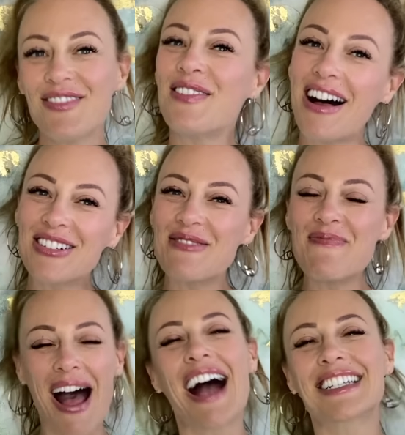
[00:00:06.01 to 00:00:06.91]
Welcome
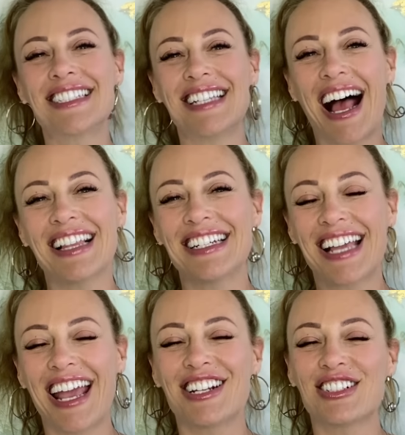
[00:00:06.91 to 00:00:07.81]
back,
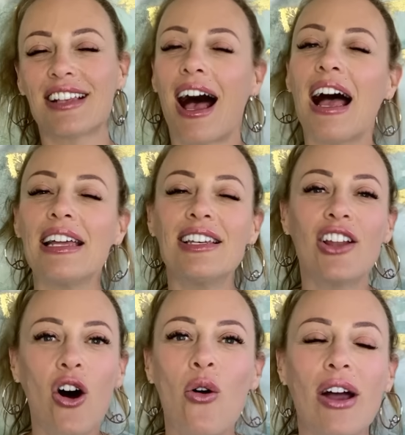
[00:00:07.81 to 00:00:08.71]
Shalligators. I
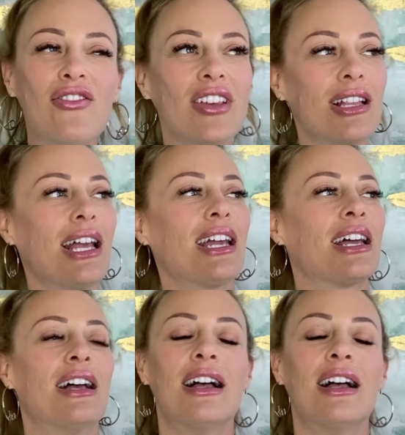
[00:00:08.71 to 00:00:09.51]
know, I feel like,